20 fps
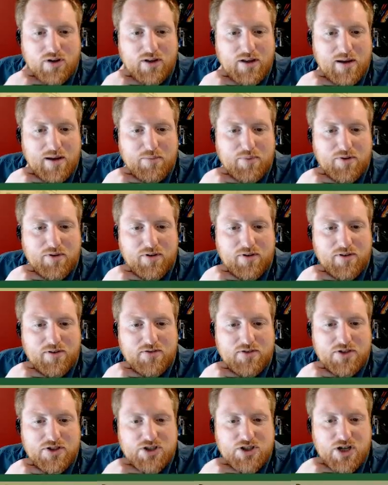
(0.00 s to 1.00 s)
Emperor
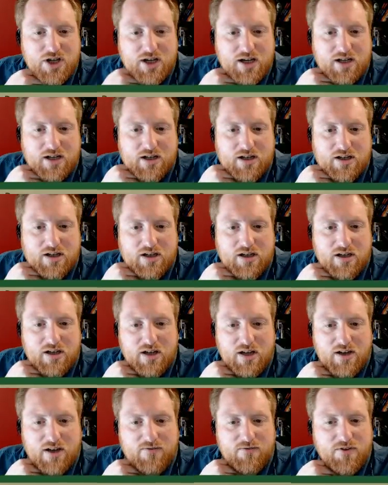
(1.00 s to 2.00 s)
of Shar,
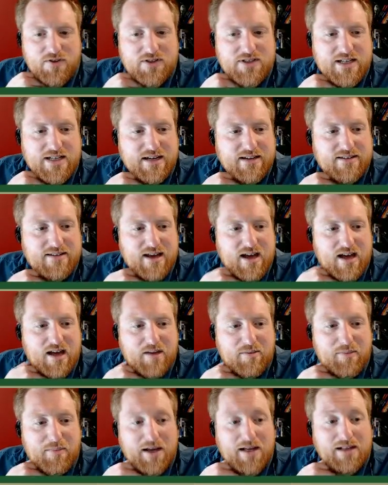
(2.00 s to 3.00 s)
First
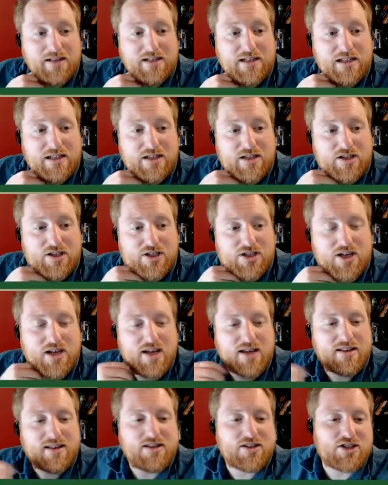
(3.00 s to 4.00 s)
Exile, my liege.
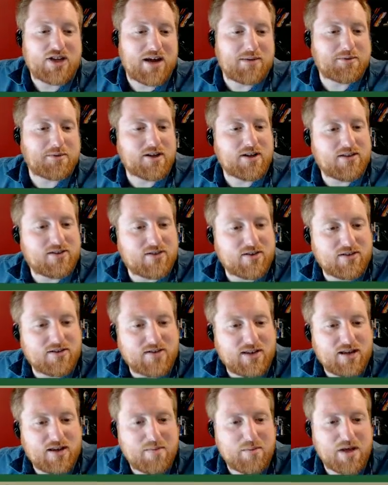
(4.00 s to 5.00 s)
This chapter
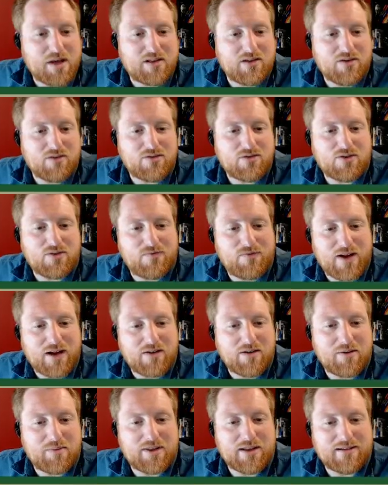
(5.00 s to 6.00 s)
concerns him and those who
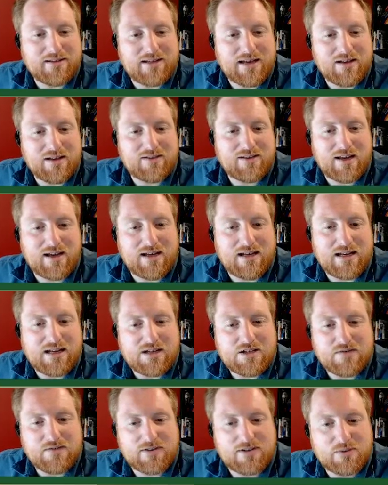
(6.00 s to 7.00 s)
found him in the downside.
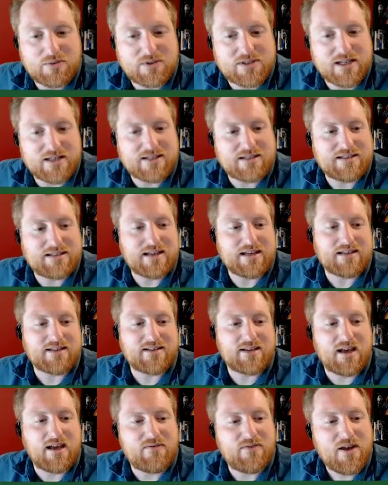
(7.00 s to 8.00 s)
Each of us was sent to take
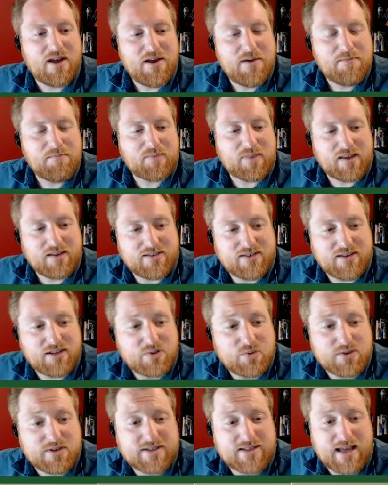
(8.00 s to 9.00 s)
his life.
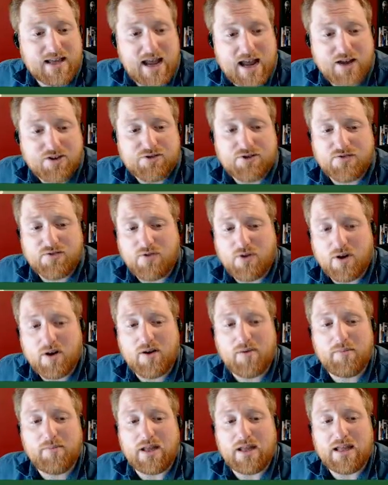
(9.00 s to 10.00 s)
Such was the hatred
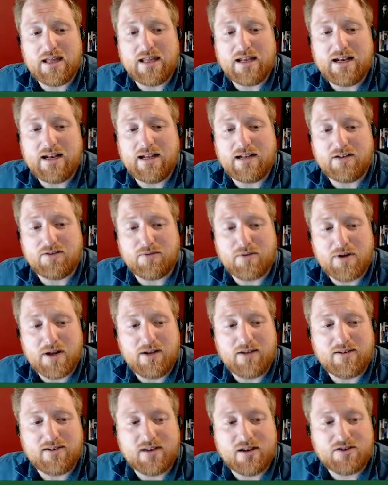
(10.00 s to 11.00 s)
for him in and
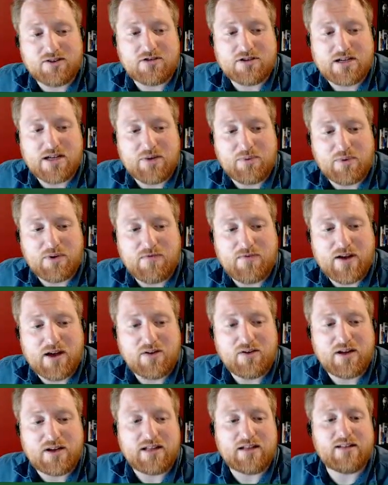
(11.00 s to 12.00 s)
around his country, yet we
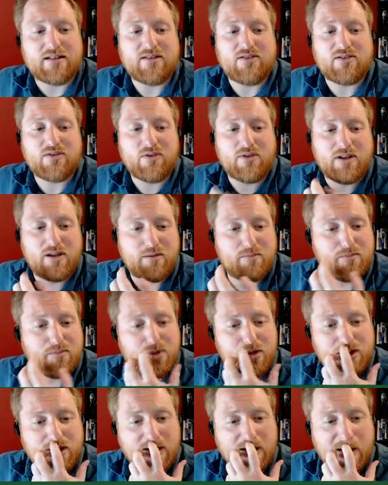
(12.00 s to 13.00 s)
found in Solium
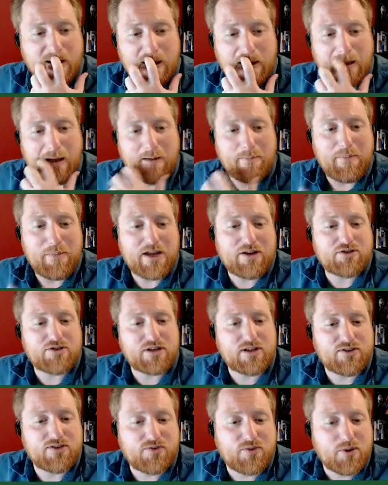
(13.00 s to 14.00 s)
Mur a man
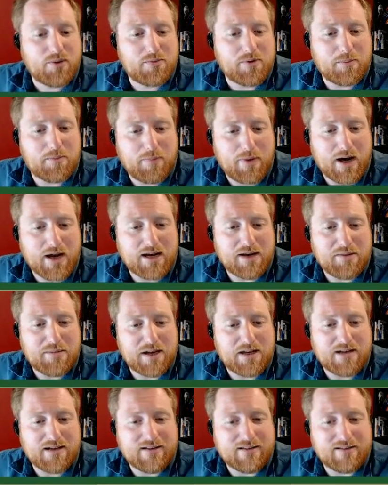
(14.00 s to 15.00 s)
transformed of body,
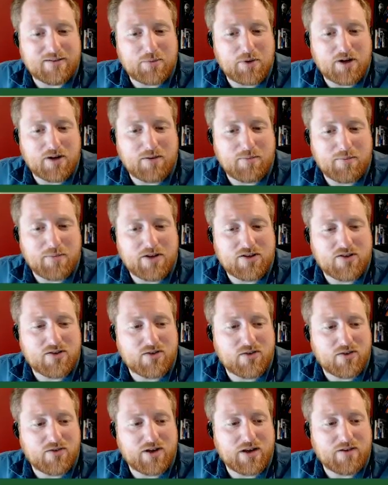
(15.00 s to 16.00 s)
mind, and spirit, a man
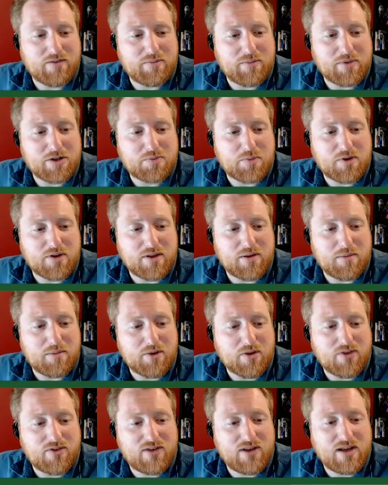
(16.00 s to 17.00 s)
deserving of much more than
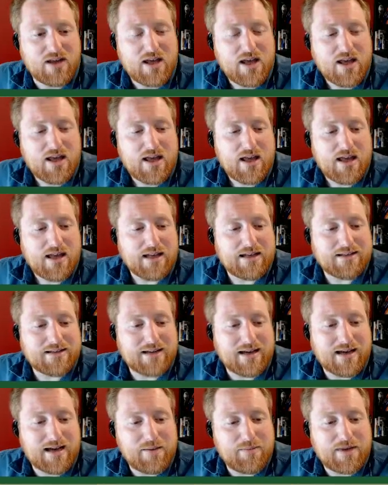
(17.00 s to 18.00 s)
mercy. In
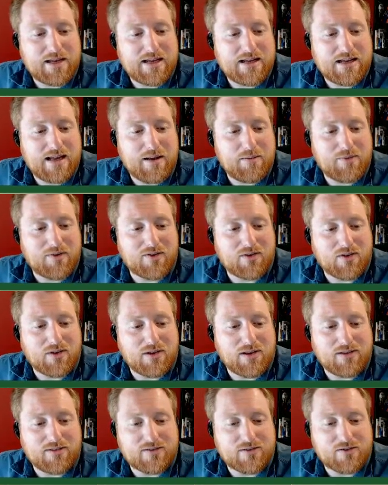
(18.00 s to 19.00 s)
time he named us all
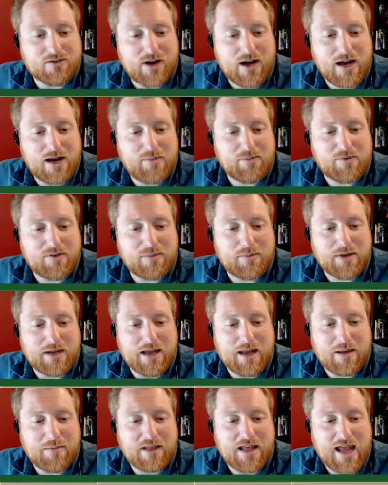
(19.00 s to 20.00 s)
his scribes, and he
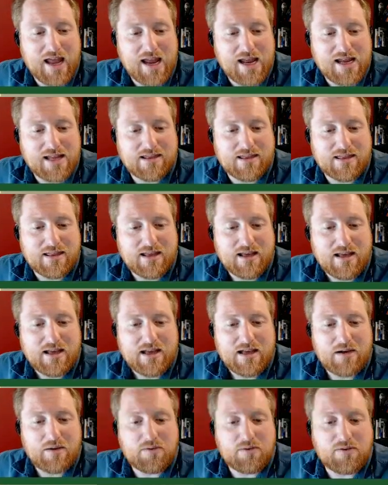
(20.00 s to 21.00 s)
became the eighth.
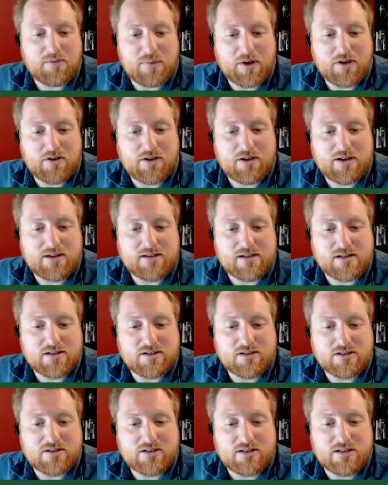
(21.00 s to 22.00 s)
It was my greatest
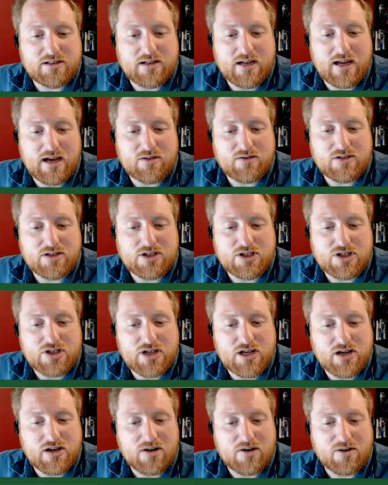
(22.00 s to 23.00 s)
honor now to
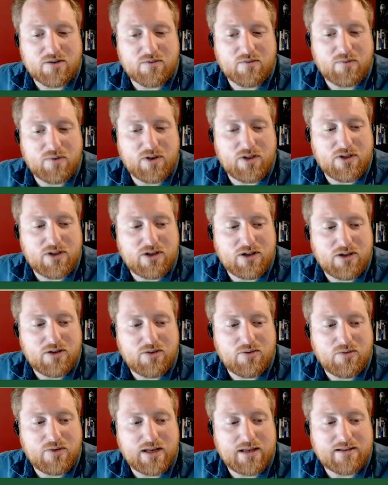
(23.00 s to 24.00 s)
share with
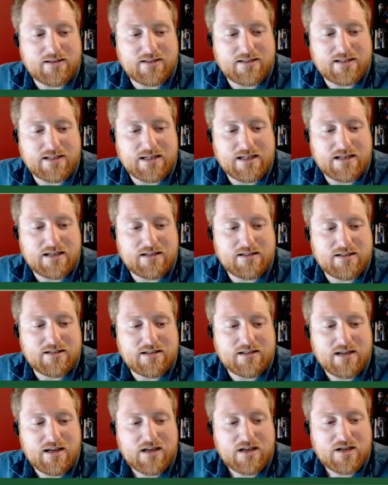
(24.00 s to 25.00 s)
you his
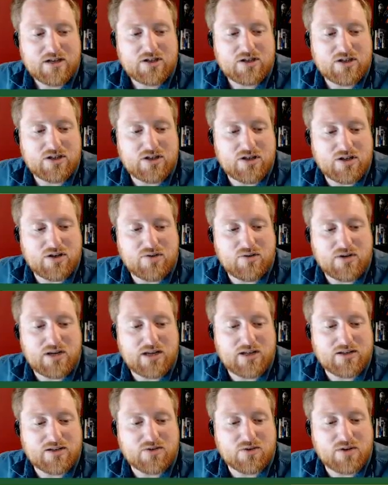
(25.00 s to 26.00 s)
deeds. To know
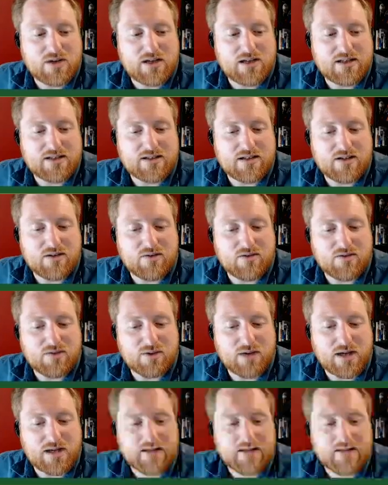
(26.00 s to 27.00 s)
his story is to know the
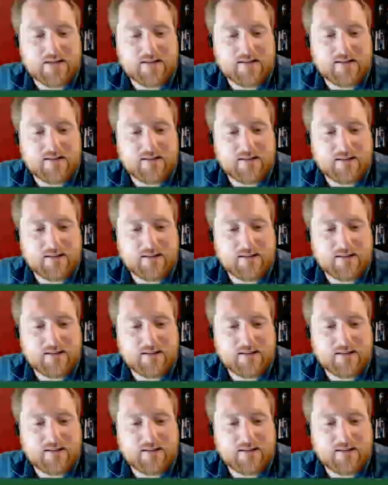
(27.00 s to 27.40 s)
rites.